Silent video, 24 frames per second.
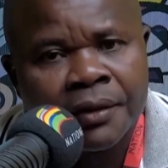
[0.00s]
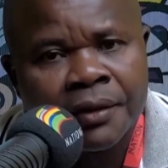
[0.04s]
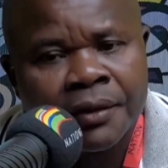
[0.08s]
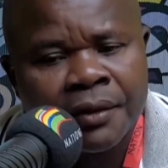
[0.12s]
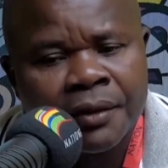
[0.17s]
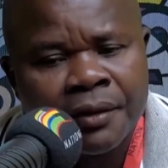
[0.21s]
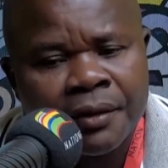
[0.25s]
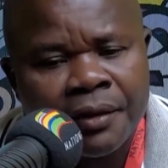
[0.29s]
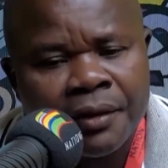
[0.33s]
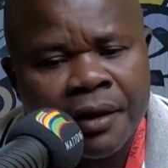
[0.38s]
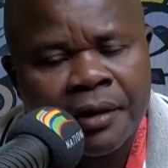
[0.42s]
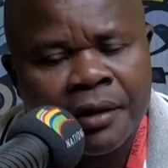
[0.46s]

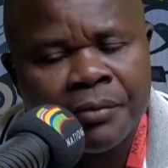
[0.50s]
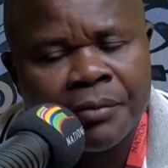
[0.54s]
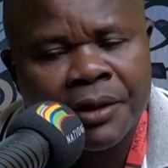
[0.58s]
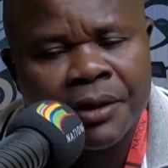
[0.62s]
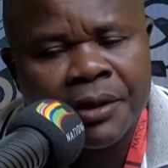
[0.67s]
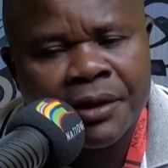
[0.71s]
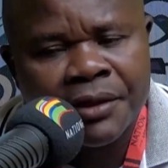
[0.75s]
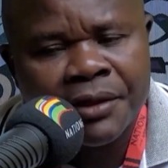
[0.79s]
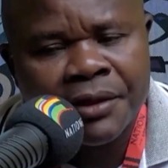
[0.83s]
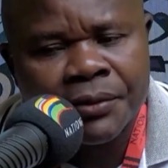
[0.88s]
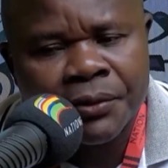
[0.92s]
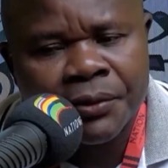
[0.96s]
The other
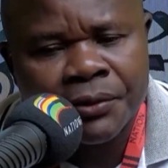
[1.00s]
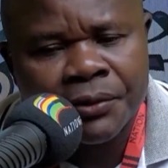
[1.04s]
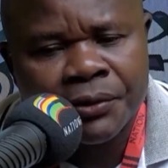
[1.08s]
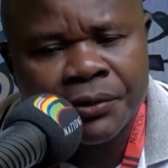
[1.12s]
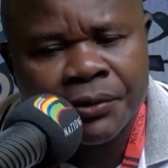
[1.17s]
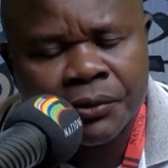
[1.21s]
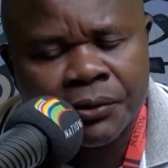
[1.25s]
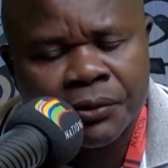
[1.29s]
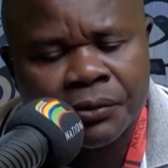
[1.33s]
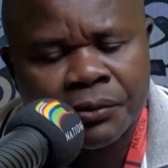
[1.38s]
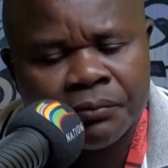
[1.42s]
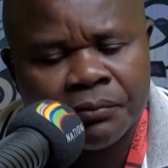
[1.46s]
bit is
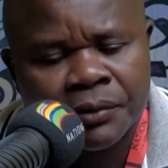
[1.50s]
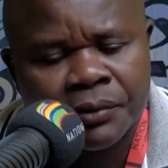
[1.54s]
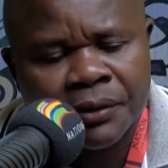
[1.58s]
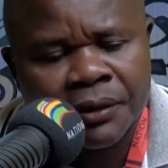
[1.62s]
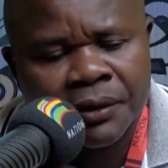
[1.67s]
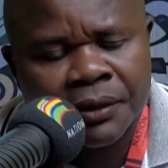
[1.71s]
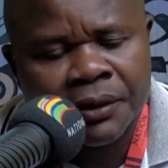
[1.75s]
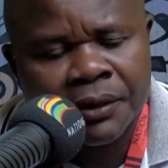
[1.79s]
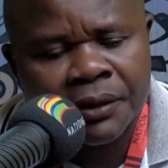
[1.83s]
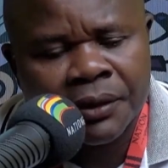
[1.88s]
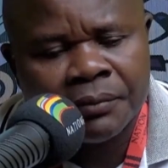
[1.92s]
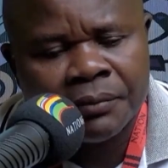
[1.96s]
also
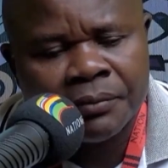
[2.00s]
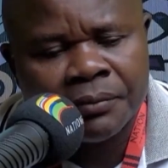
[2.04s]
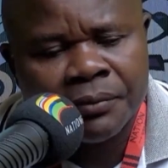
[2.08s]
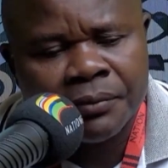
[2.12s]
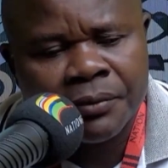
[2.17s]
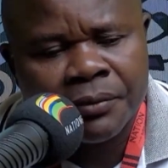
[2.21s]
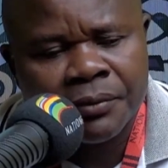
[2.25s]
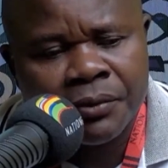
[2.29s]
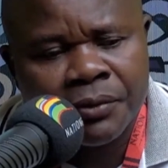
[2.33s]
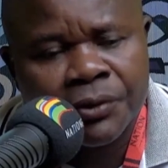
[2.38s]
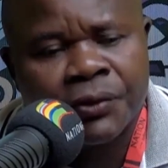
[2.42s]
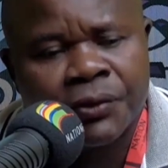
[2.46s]

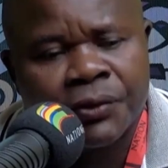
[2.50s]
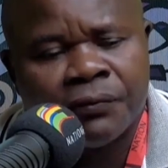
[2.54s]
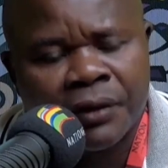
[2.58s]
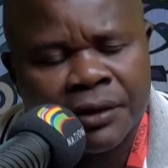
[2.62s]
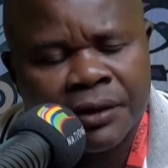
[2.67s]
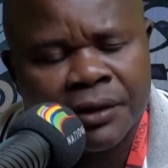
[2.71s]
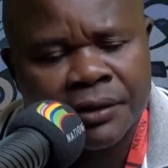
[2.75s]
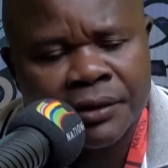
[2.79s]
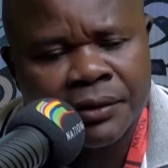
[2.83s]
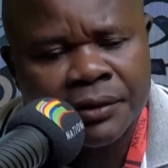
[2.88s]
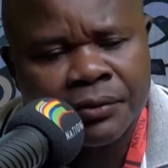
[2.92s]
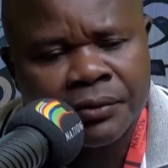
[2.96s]
those of
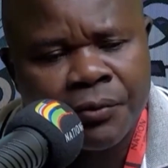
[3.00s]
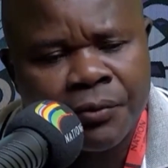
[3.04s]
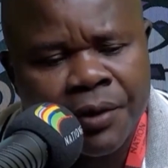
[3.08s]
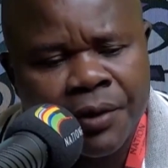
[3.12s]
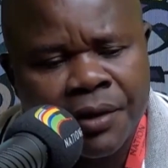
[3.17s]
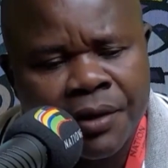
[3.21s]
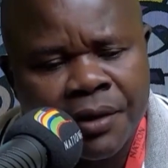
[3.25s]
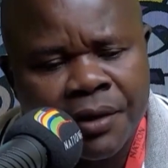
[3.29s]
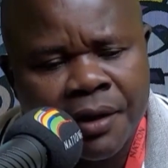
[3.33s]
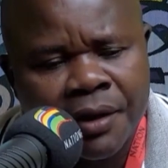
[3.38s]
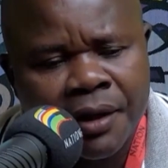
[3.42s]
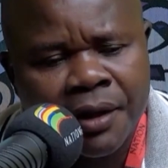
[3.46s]
us
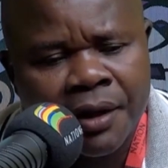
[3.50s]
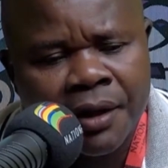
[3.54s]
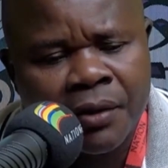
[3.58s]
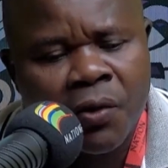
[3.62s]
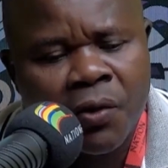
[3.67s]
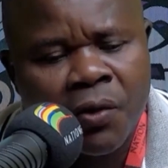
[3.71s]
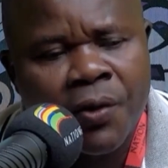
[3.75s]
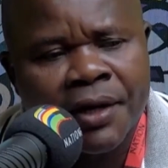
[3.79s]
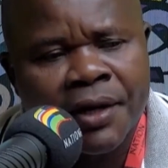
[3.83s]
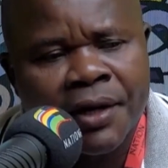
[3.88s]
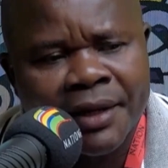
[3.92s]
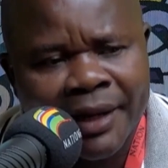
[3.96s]
with
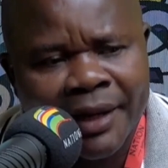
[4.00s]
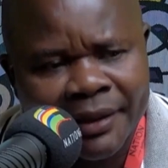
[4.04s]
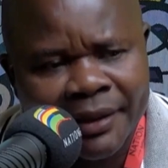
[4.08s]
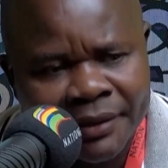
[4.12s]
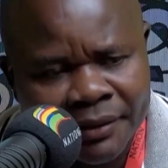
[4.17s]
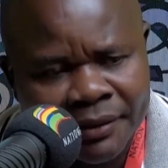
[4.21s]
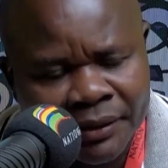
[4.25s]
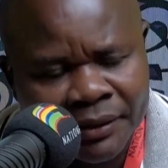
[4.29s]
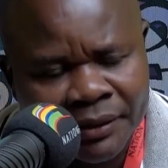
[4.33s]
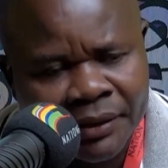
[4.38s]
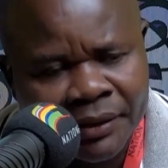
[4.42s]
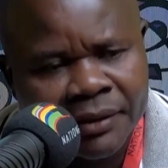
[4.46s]

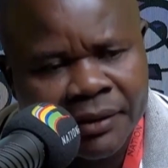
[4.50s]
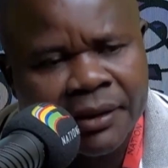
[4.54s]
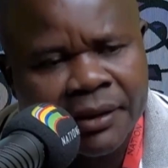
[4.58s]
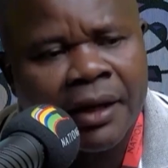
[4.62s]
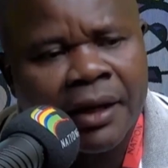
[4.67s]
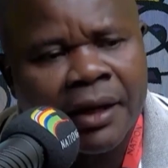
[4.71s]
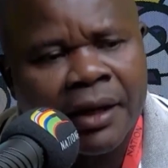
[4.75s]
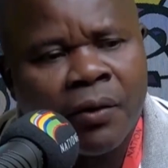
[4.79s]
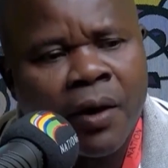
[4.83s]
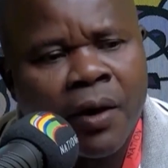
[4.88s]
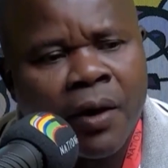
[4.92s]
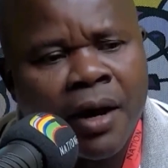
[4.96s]
auditors in
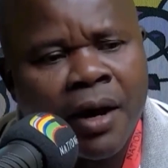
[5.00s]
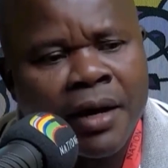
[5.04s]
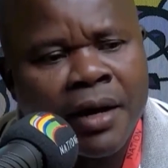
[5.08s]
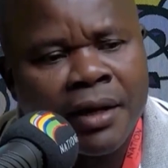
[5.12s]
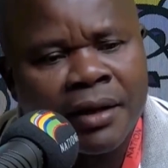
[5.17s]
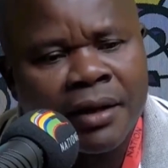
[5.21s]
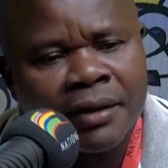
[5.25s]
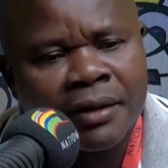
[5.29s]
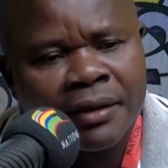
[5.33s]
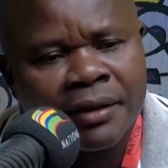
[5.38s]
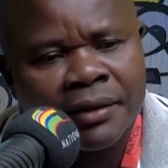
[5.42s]
Tier 1,